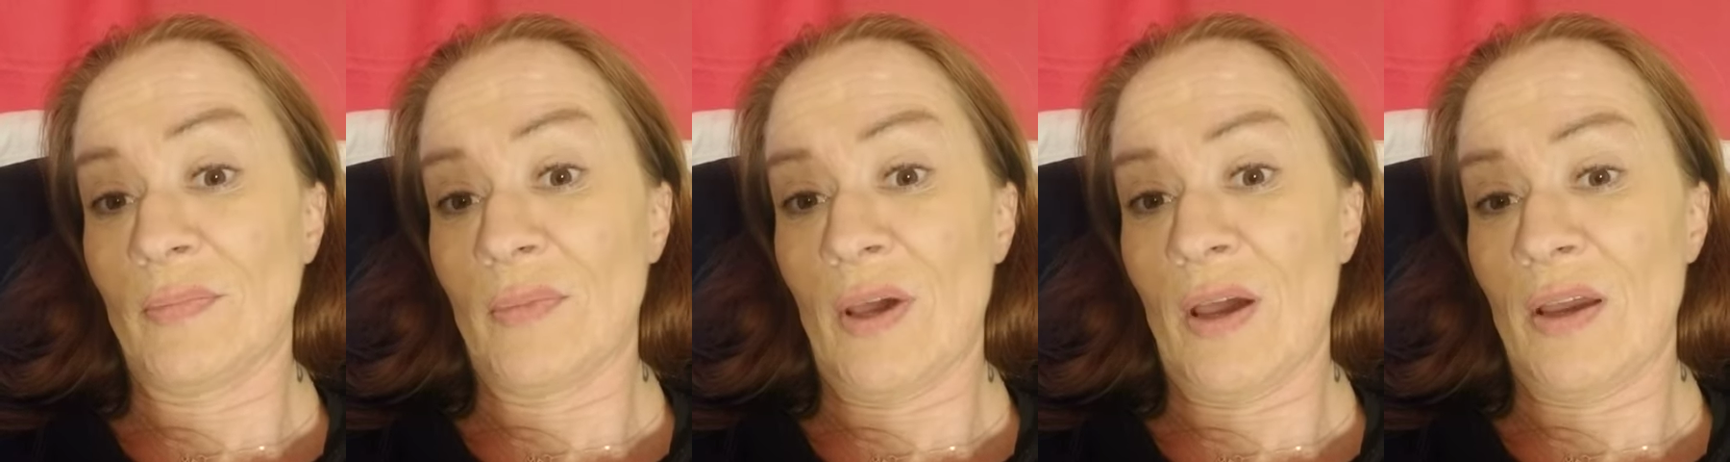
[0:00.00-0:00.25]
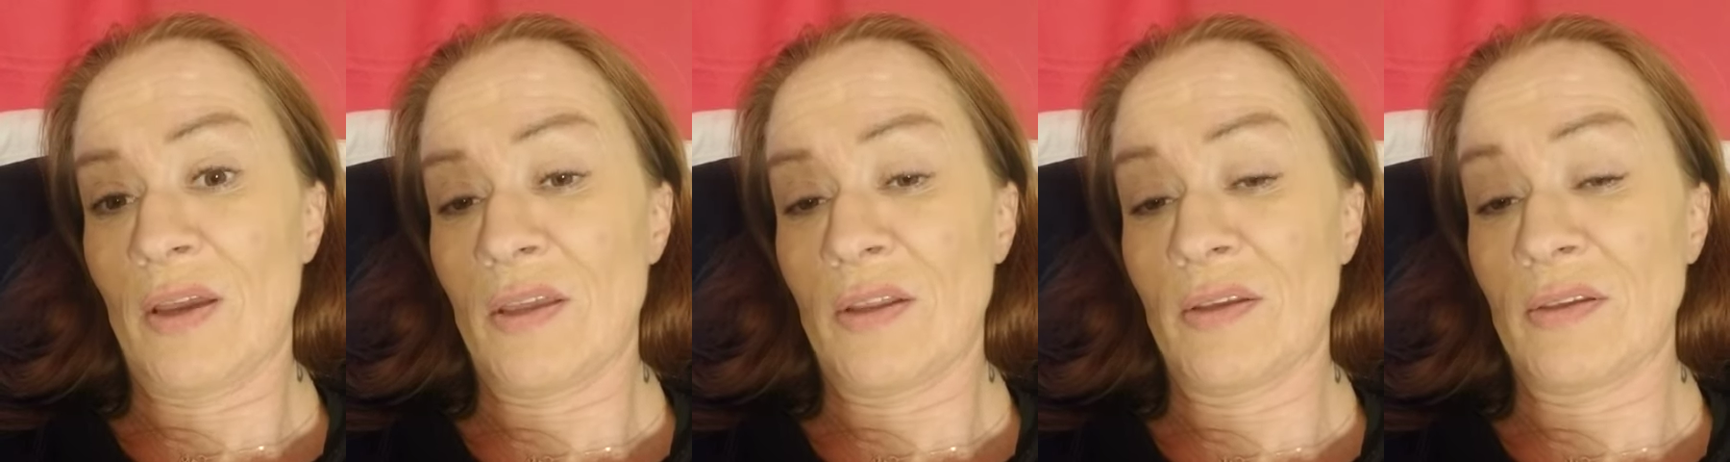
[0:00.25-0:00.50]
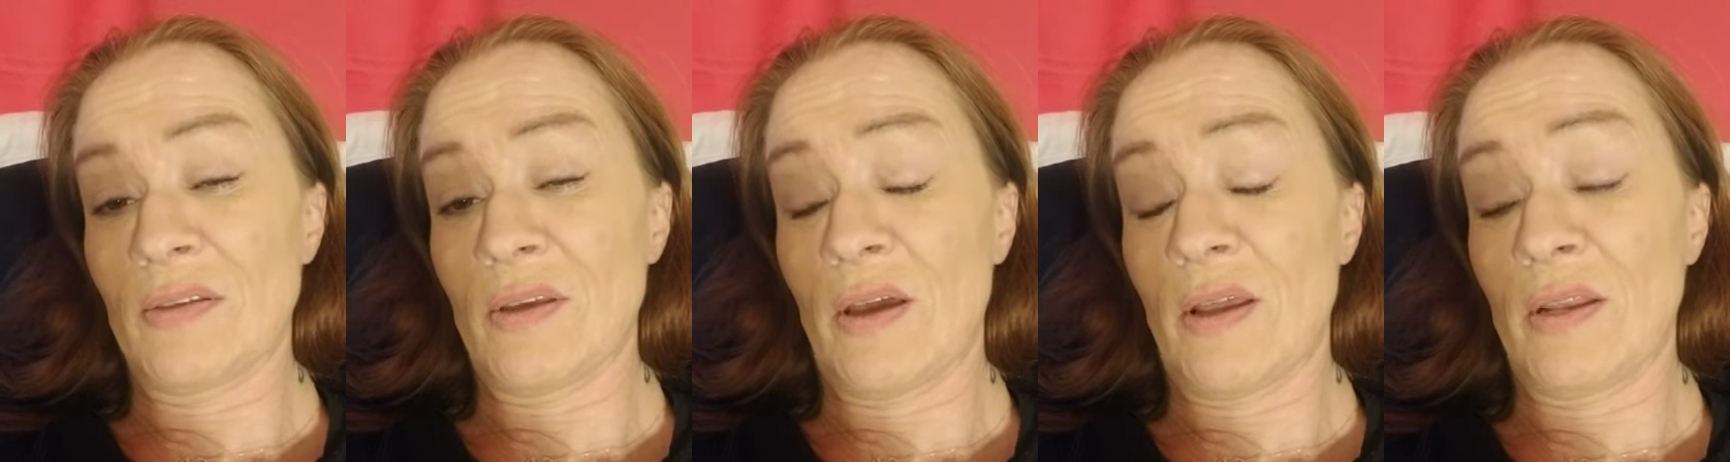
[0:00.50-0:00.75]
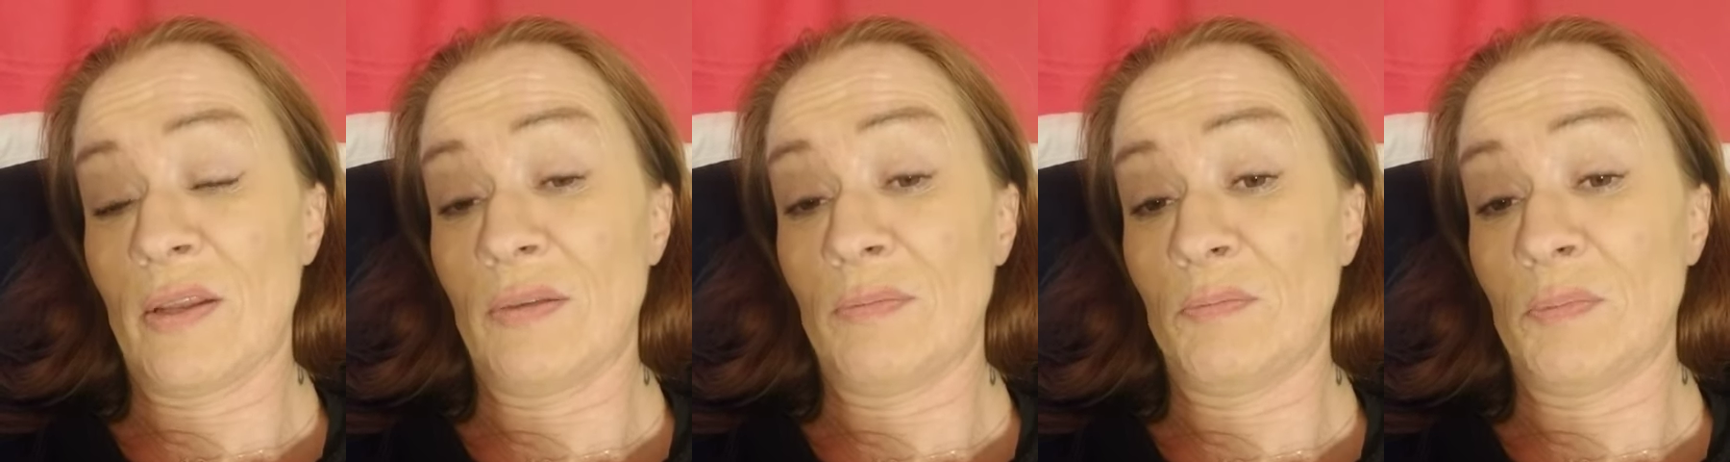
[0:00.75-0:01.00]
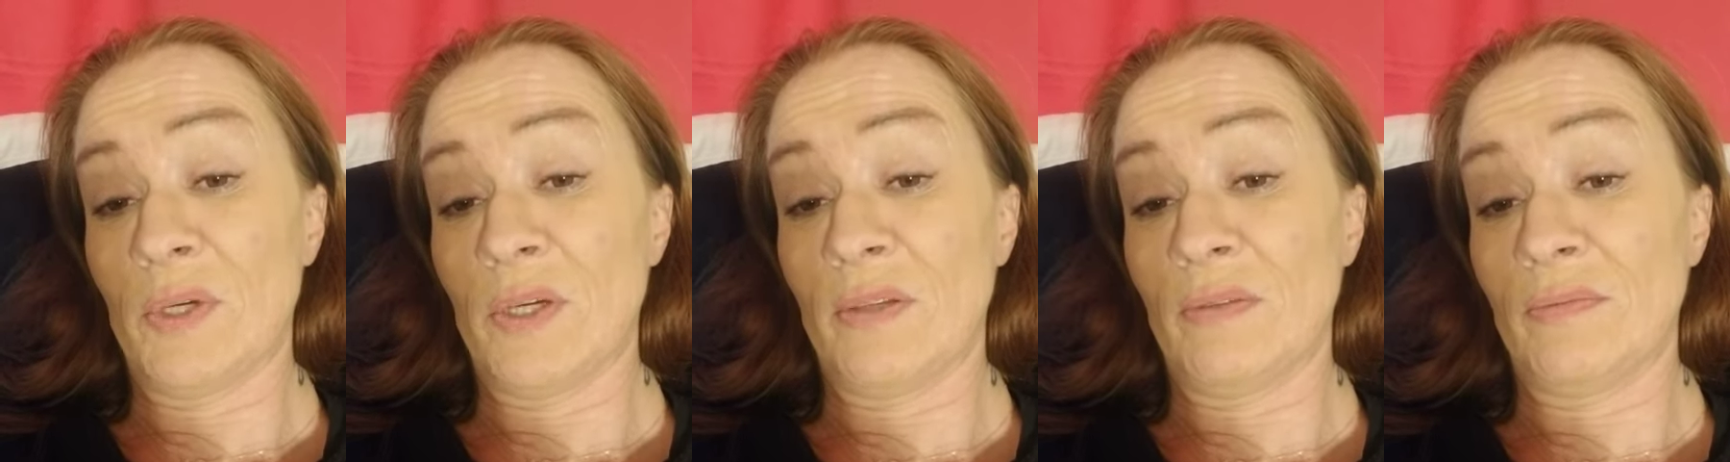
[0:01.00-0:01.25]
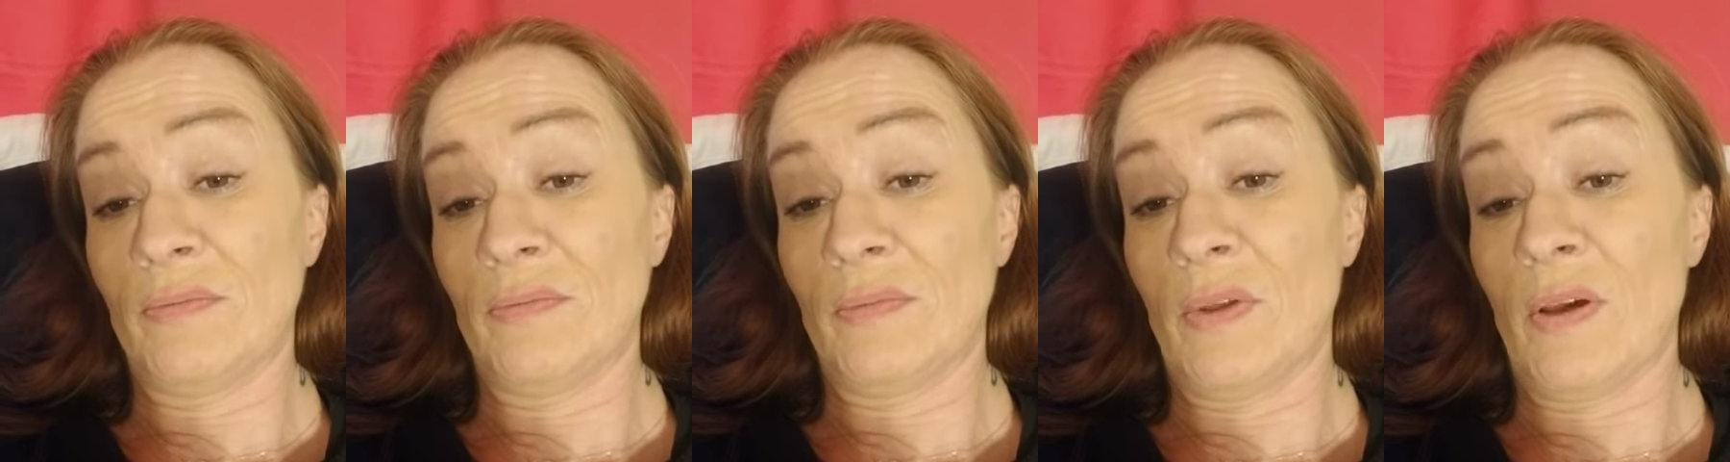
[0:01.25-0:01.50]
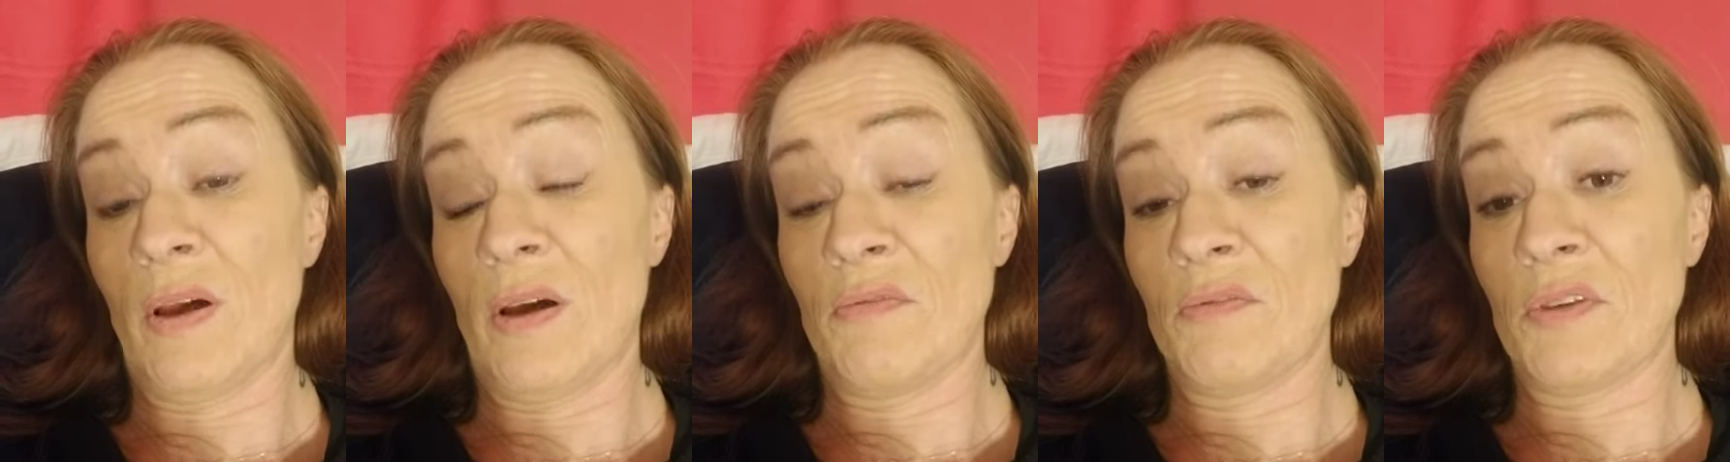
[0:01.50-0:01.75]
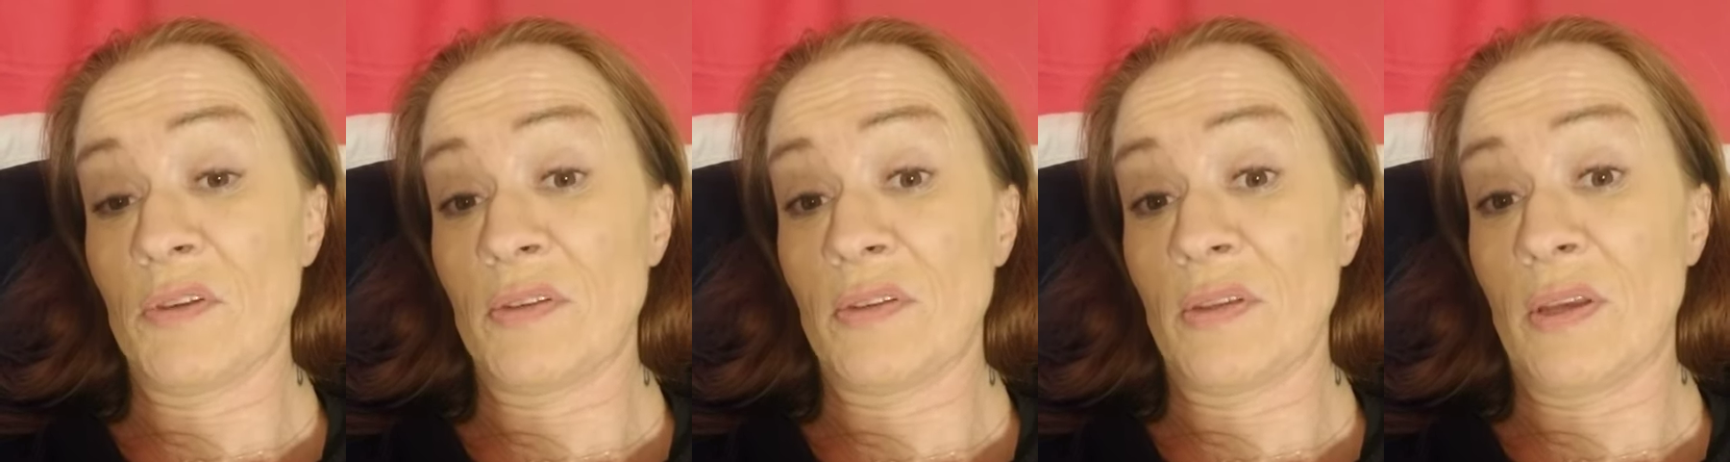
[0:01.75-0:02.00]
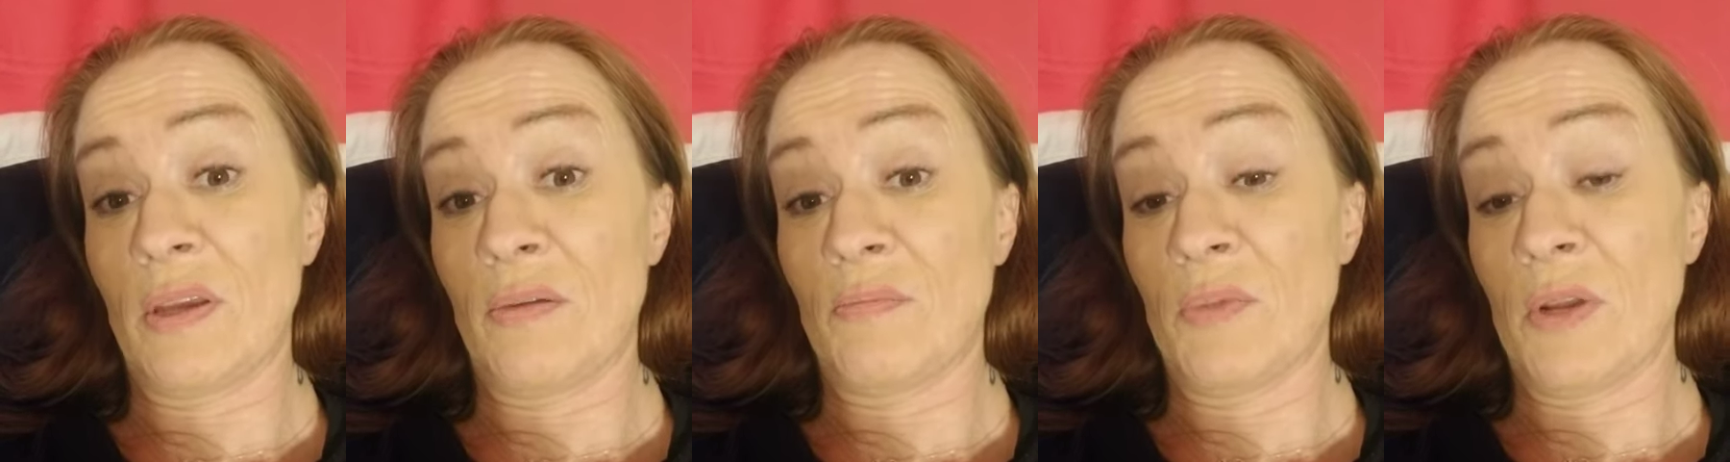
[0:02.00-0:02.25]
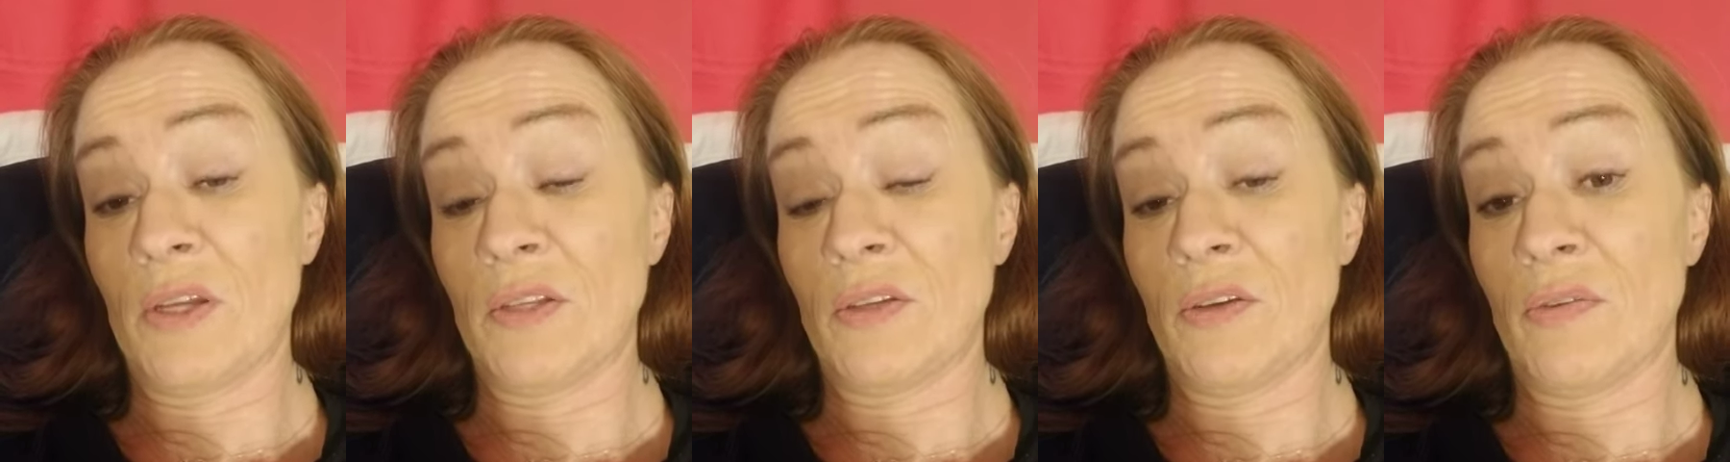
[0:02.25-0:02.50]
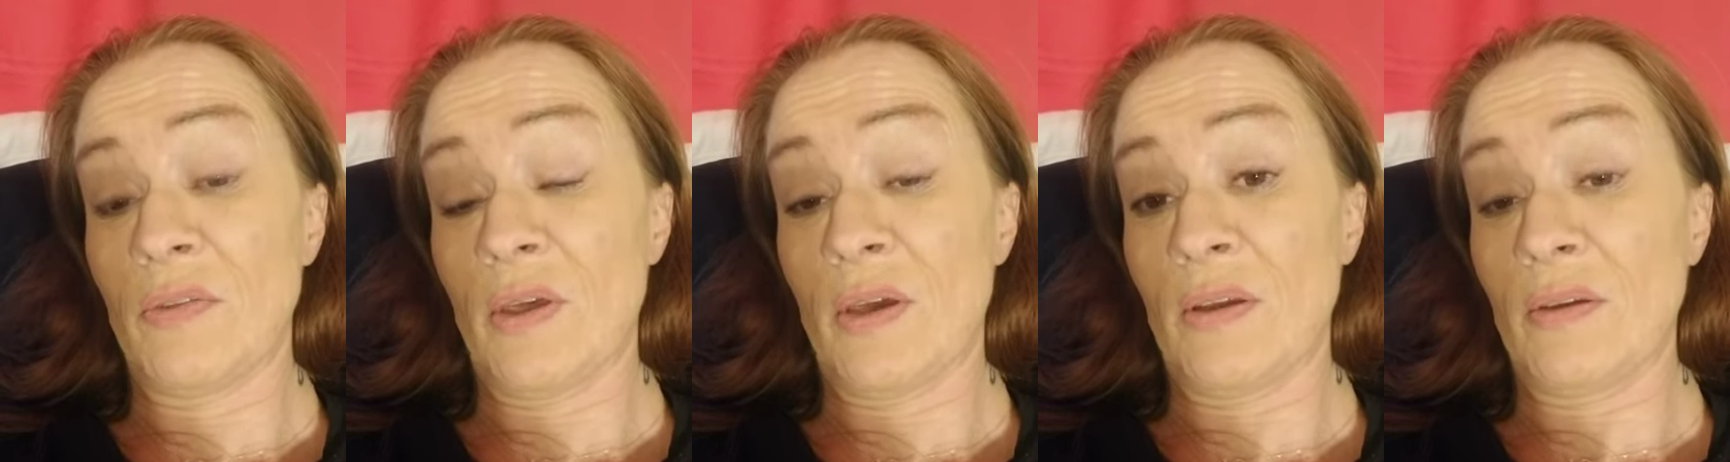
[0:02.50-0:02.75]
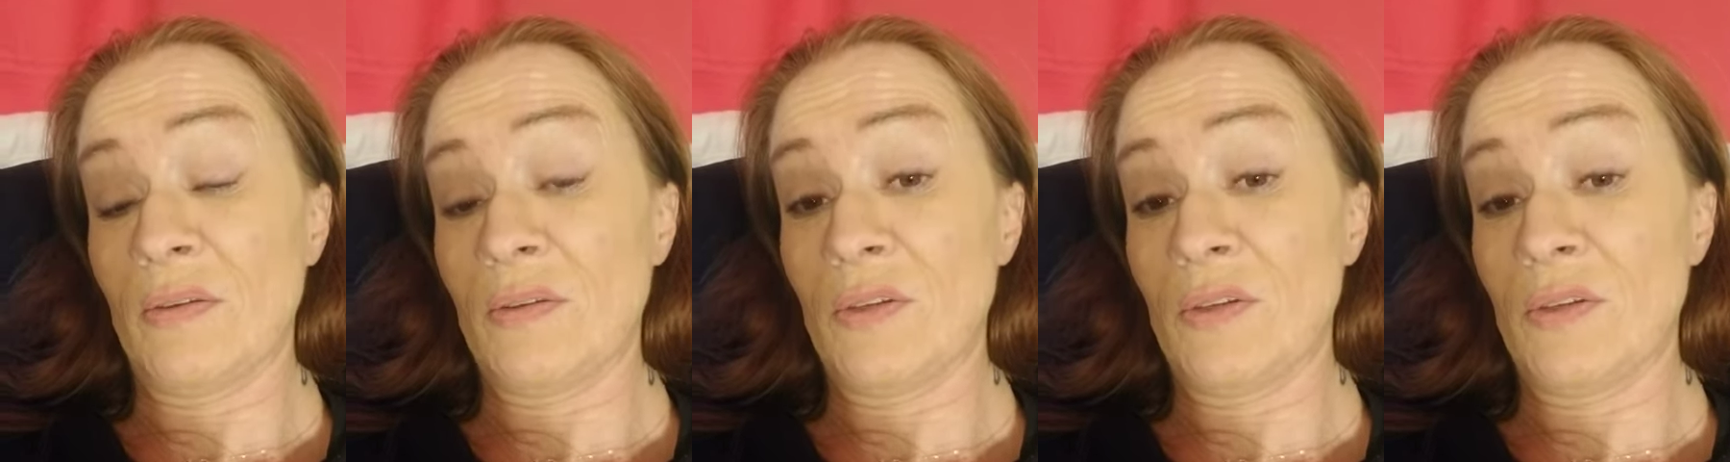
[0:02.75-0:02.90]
I get excited, but obviously I'm not too, that,